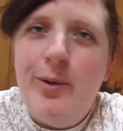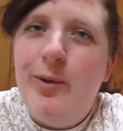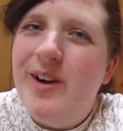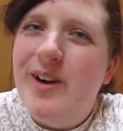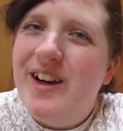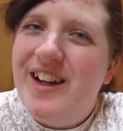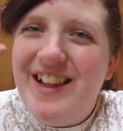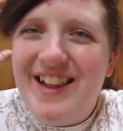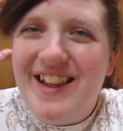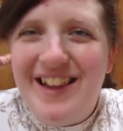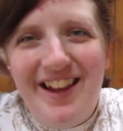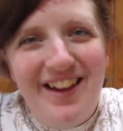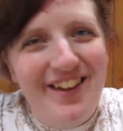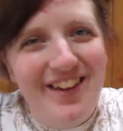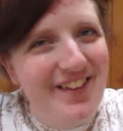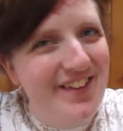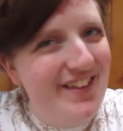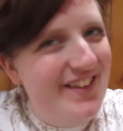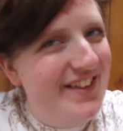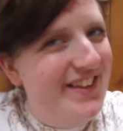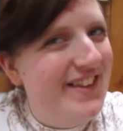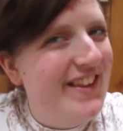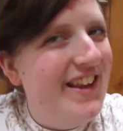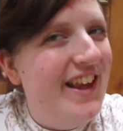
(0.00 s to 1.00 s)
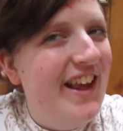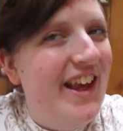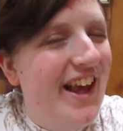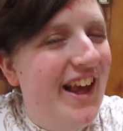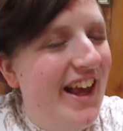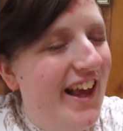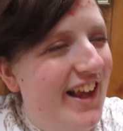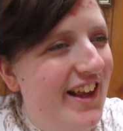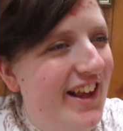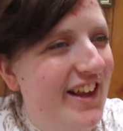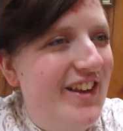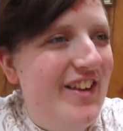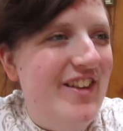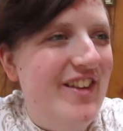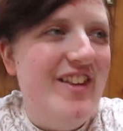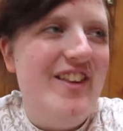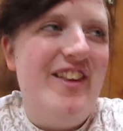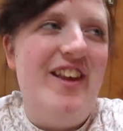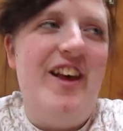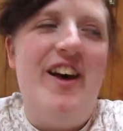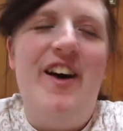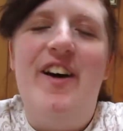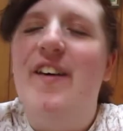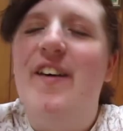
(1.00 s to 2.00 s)
work clothes.
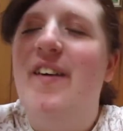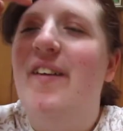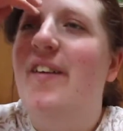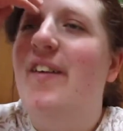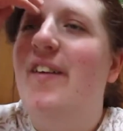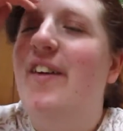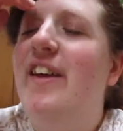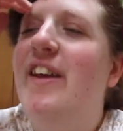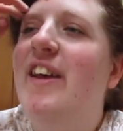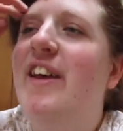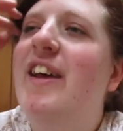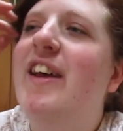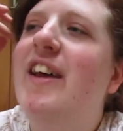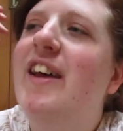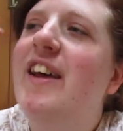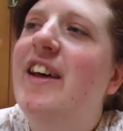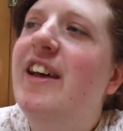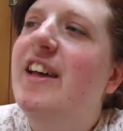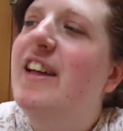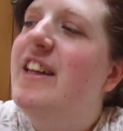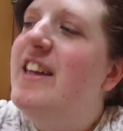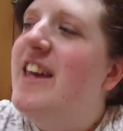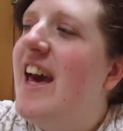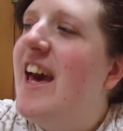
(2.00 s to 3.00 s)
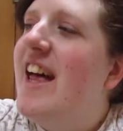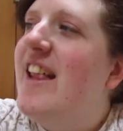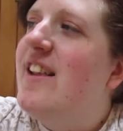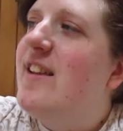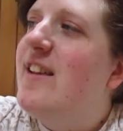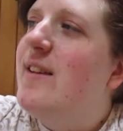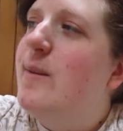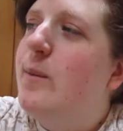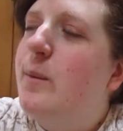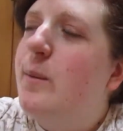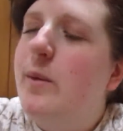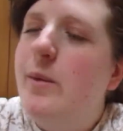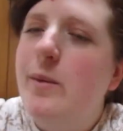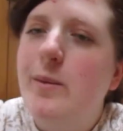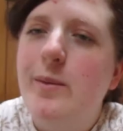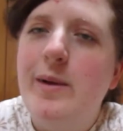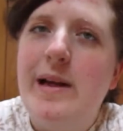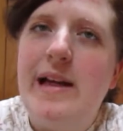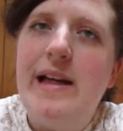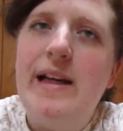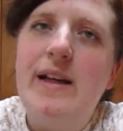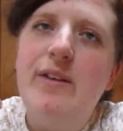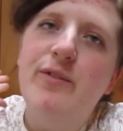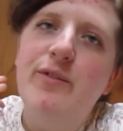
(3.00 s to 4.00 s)
So yeah, this is what I'm
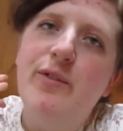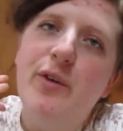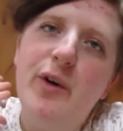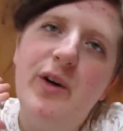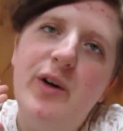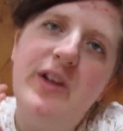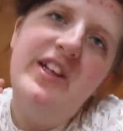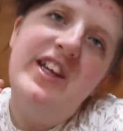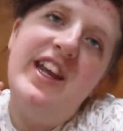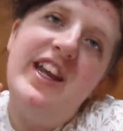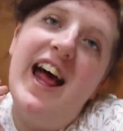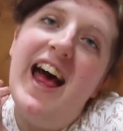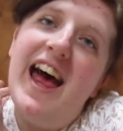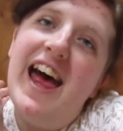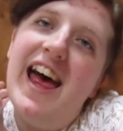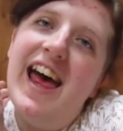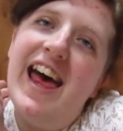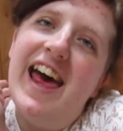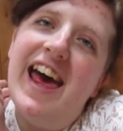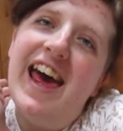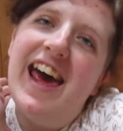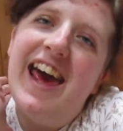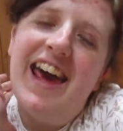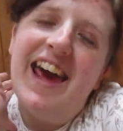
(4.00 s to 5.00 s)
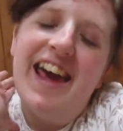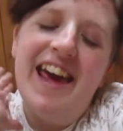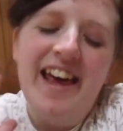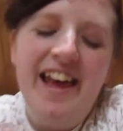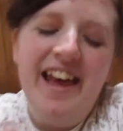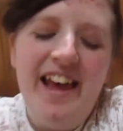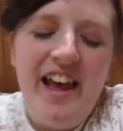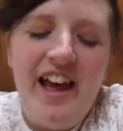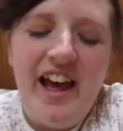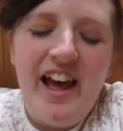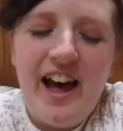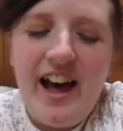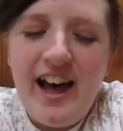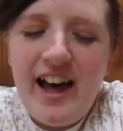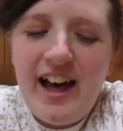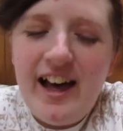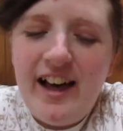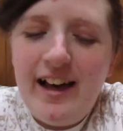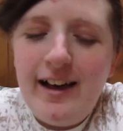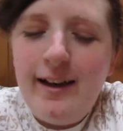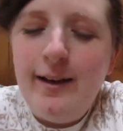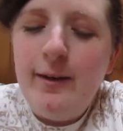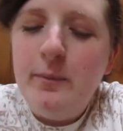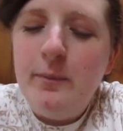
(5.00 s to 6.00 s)
wearing for today.
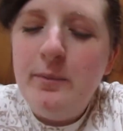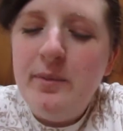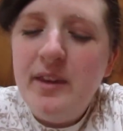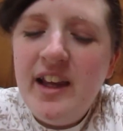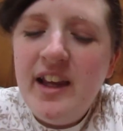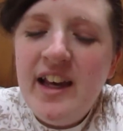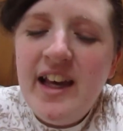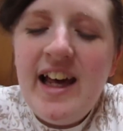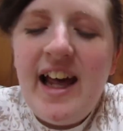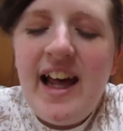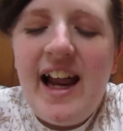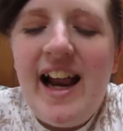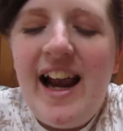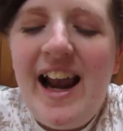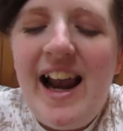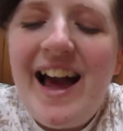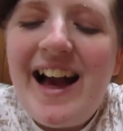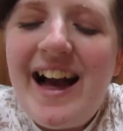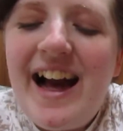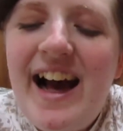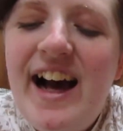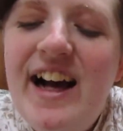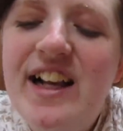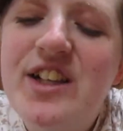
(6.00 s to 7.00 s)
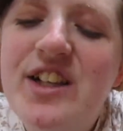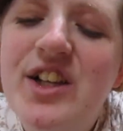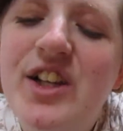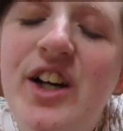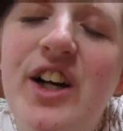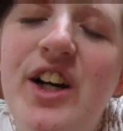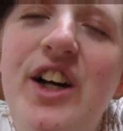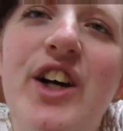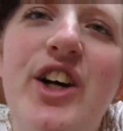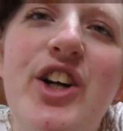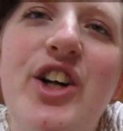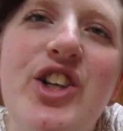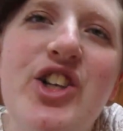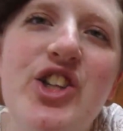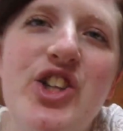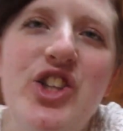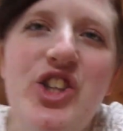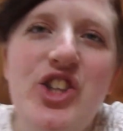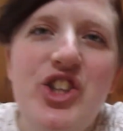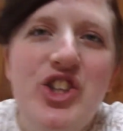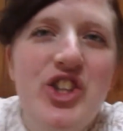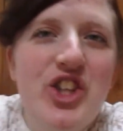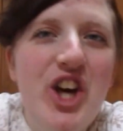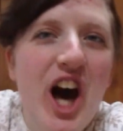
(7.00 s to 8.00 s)
Um, and I got
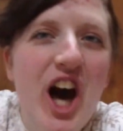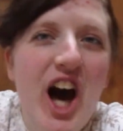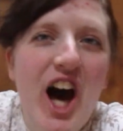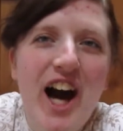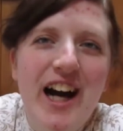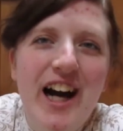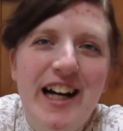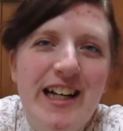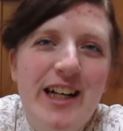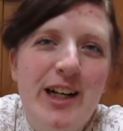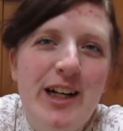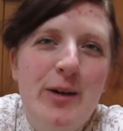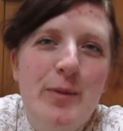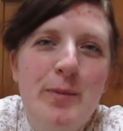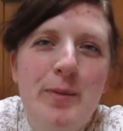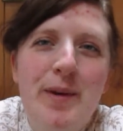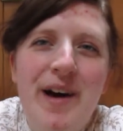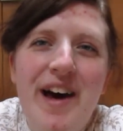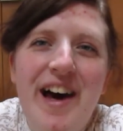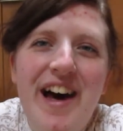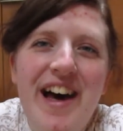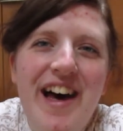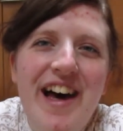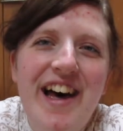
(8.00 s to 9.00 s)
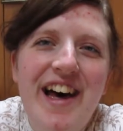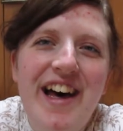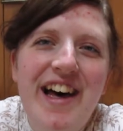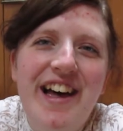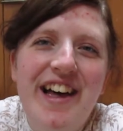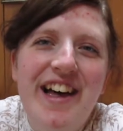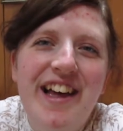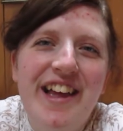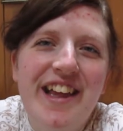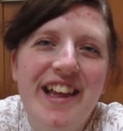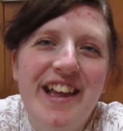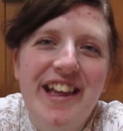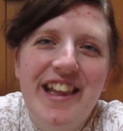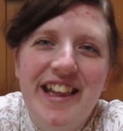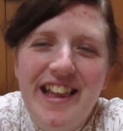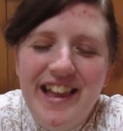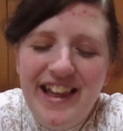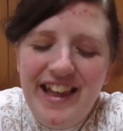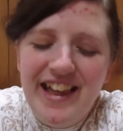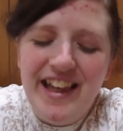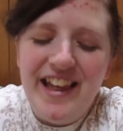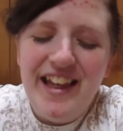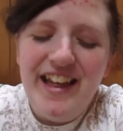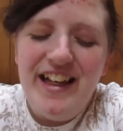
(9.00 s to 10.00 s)
Taco Bell
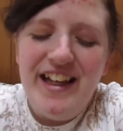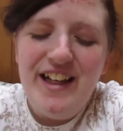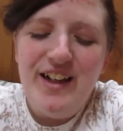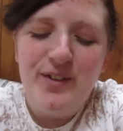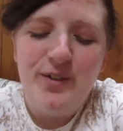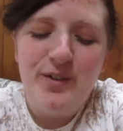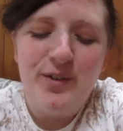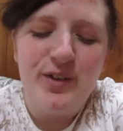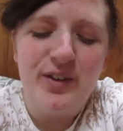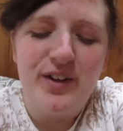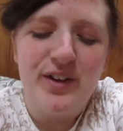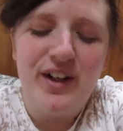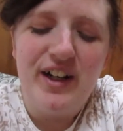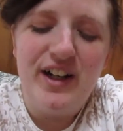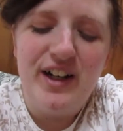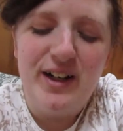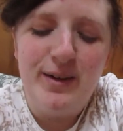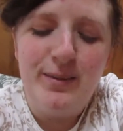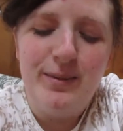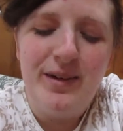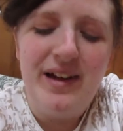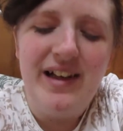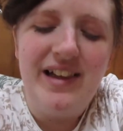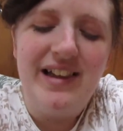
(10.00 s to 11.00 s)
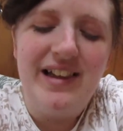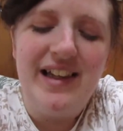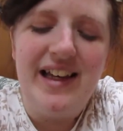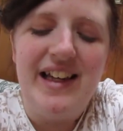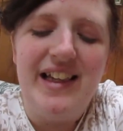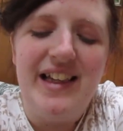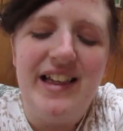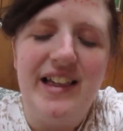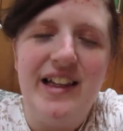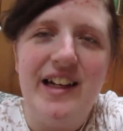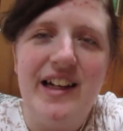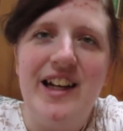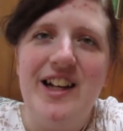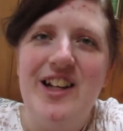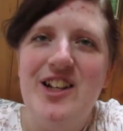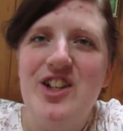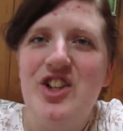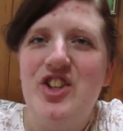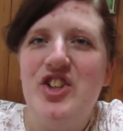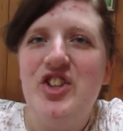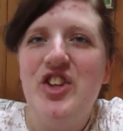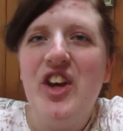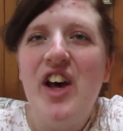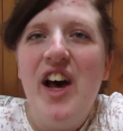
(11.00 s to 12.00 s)
for my late
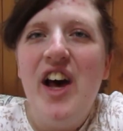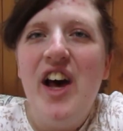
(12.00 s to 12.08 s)
lunch.